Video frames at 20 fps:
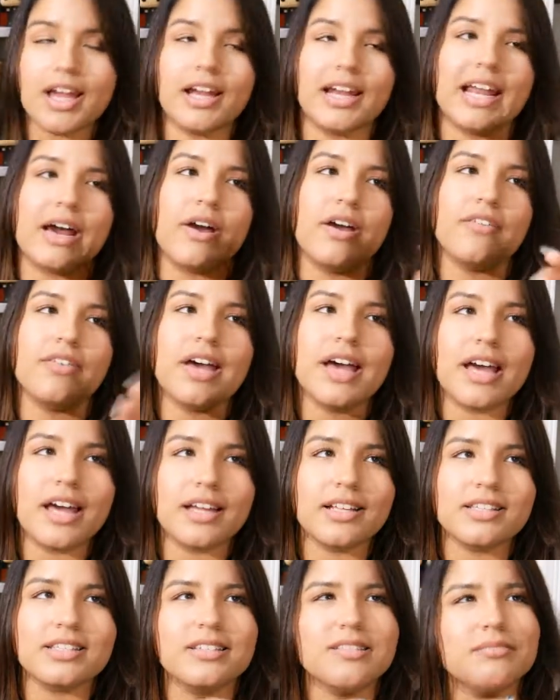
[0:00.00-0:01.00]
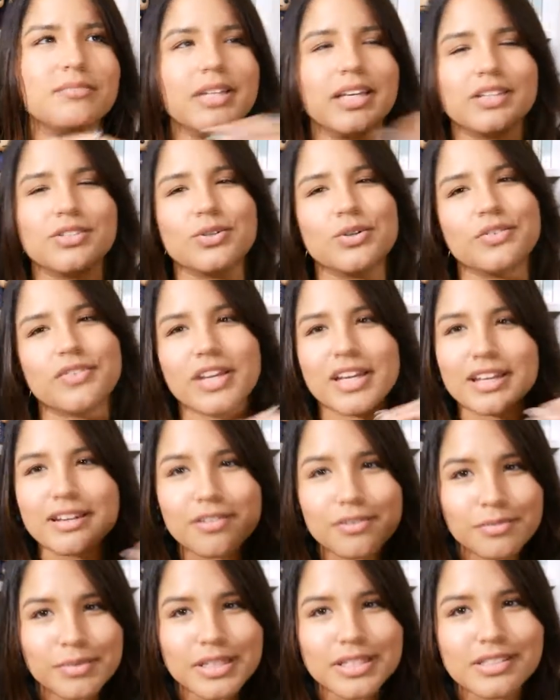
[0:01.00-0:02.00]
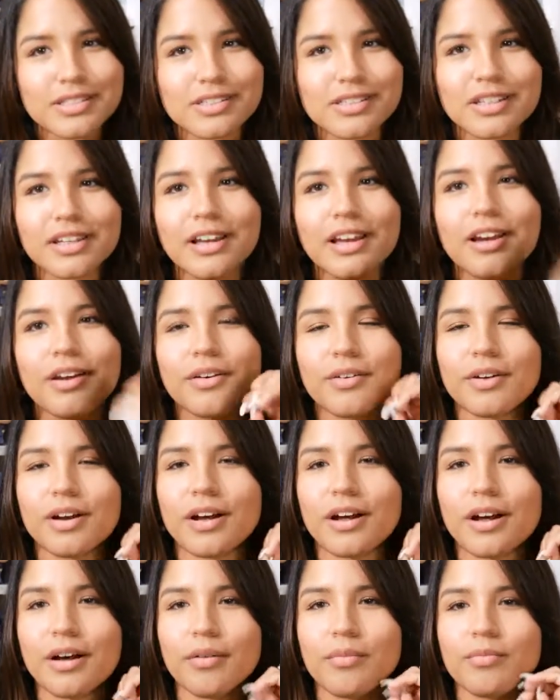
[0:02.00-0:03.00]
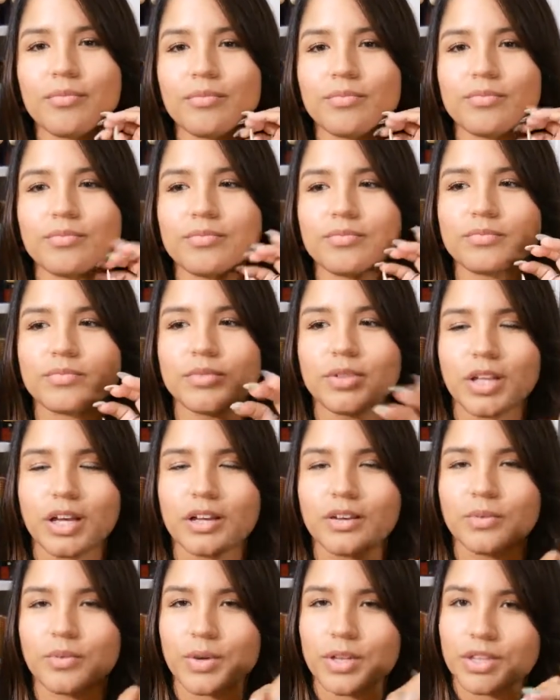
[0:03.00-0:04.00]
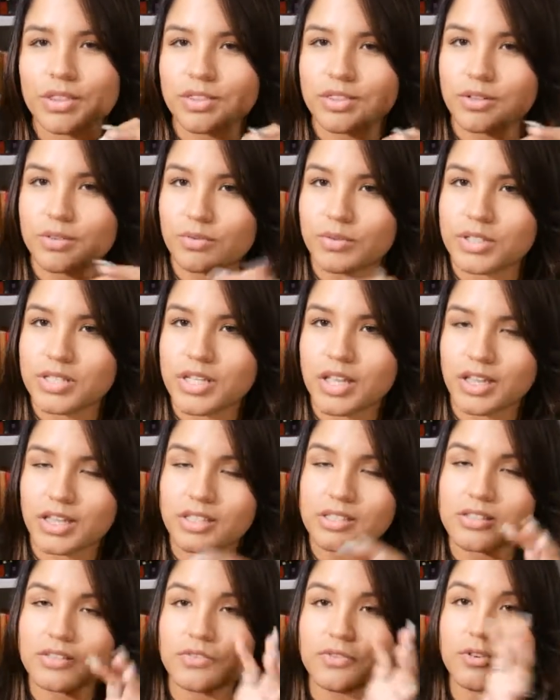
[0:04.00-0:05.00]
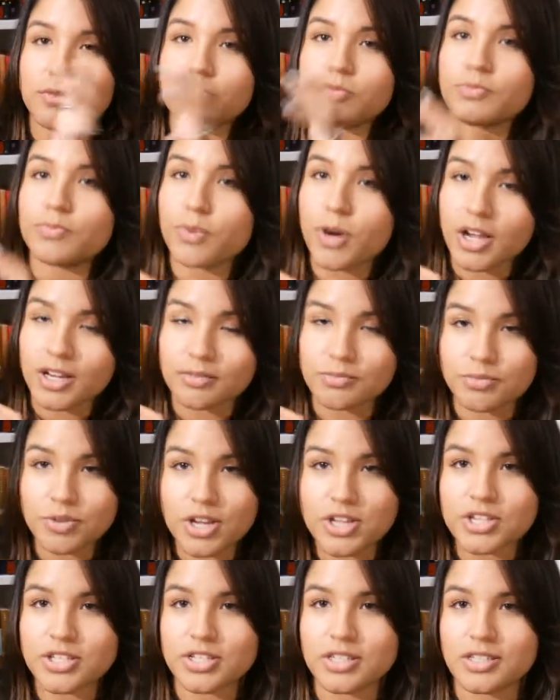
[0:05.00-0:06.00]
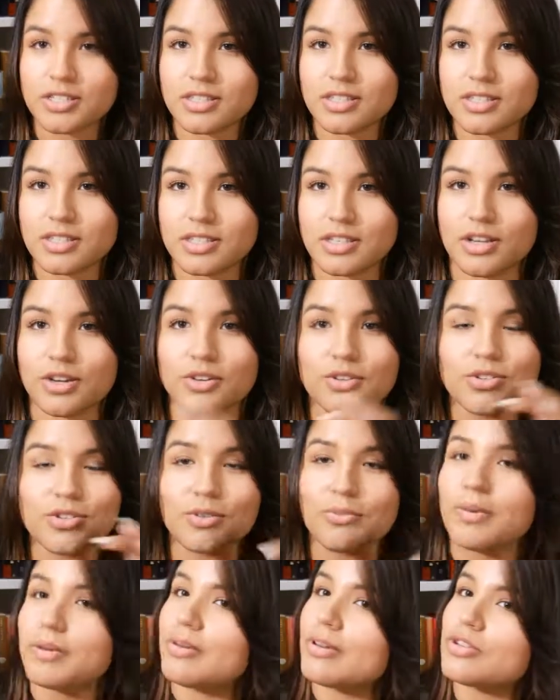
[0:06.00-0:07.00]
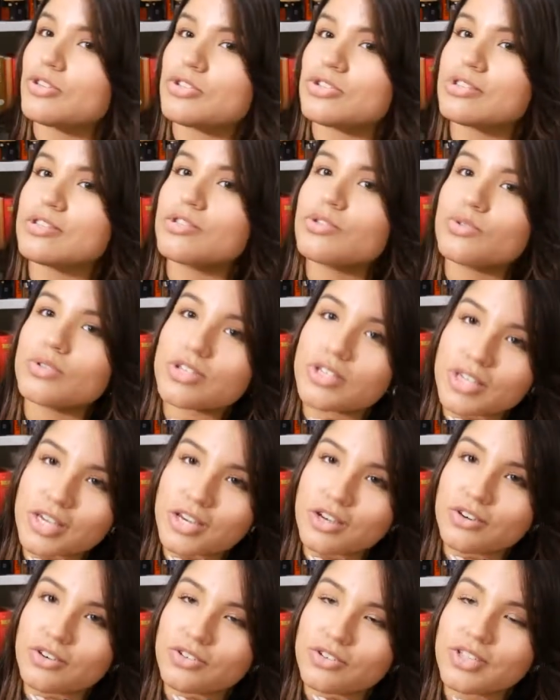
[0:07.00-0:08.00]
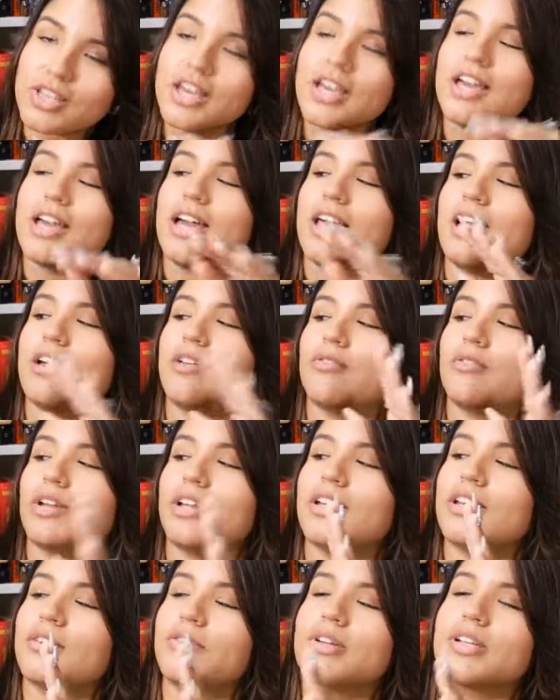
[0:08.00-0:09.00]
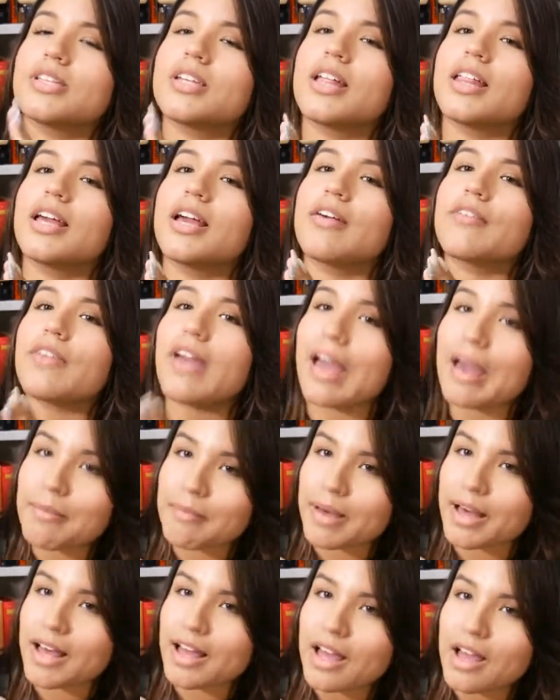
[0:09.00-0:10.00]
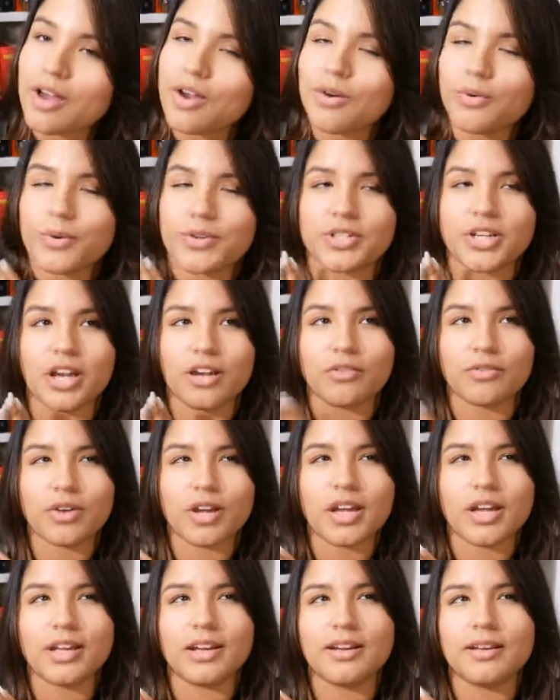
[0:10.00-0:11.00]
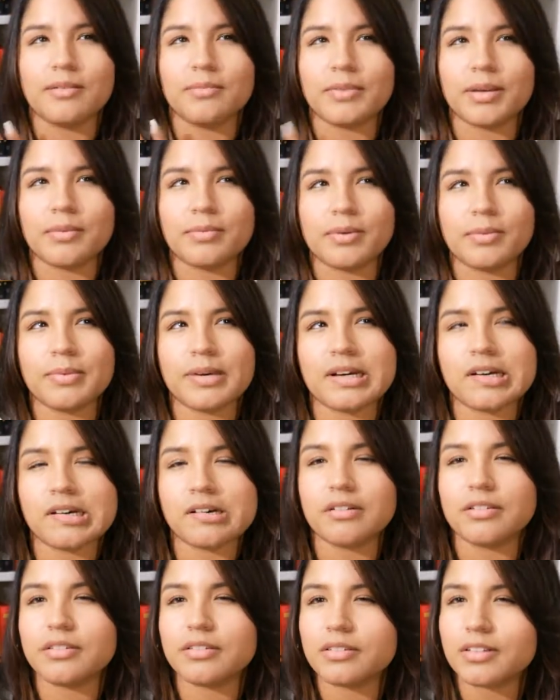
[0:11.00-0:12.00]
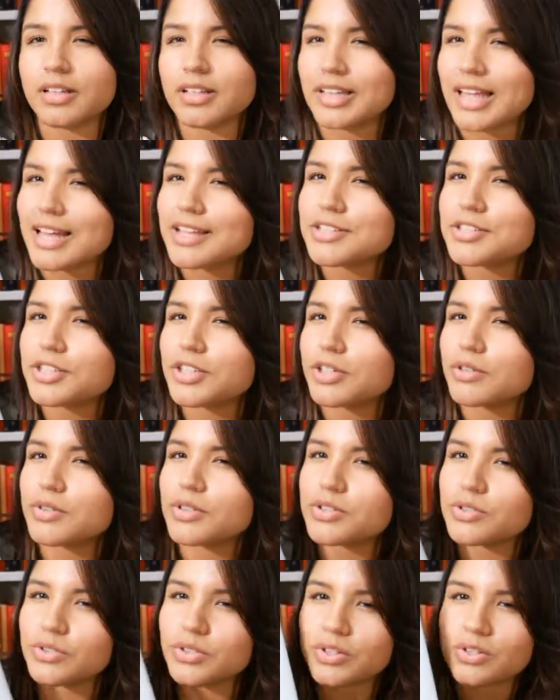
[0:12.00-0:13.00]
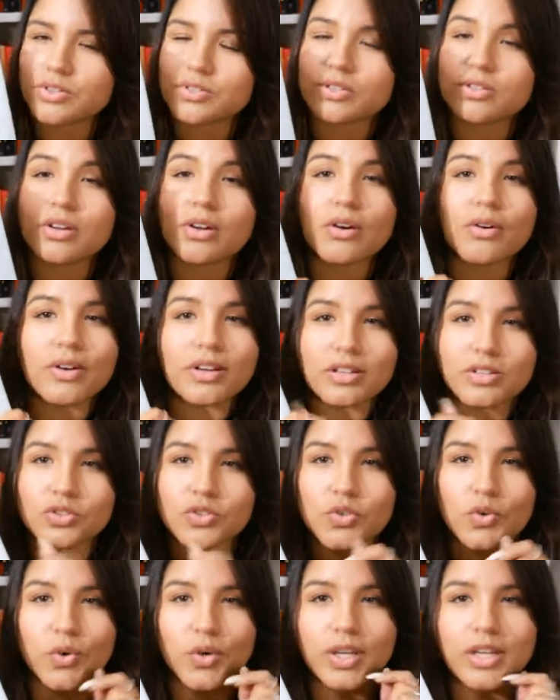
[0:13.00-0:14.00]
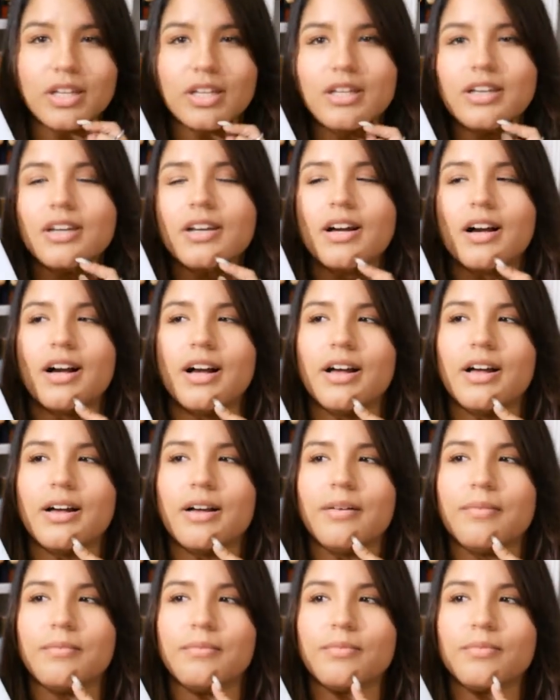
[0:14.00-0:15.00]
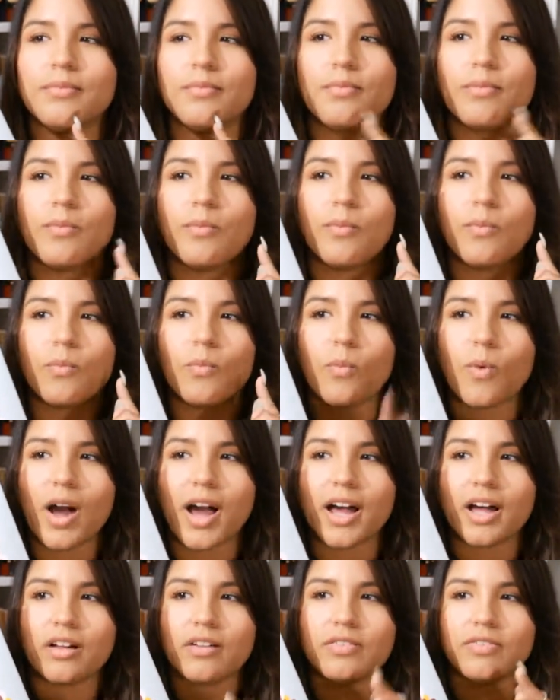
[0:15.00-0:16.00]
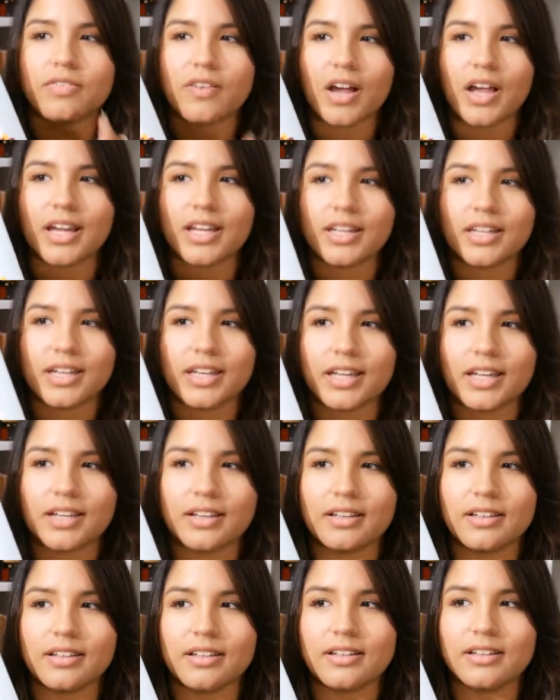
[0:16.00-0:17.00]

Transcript: Now I've had some like sort of hit or miss um, luck with the retellings of Pride and Prejudice this year, so maybe I just need to switch gears and read a retelling of Emma, which I read maybe about last year or two years ago and enjoyed um, while finding